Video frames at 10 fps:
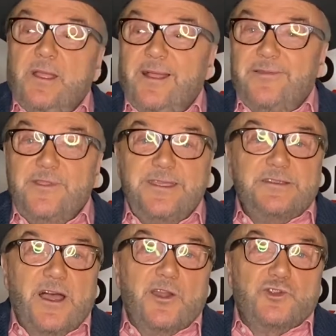And
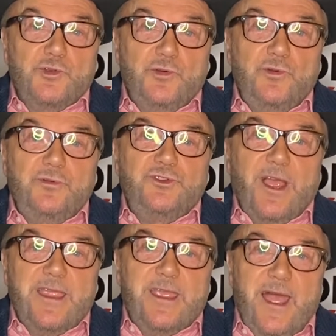these are two
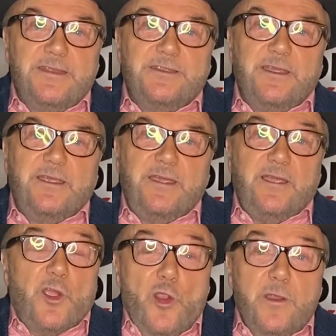gigantic
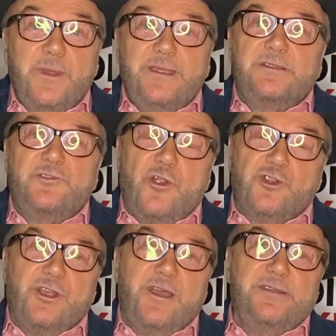economies.
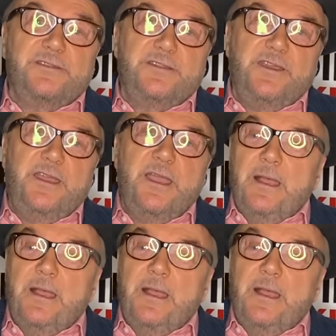Russia is the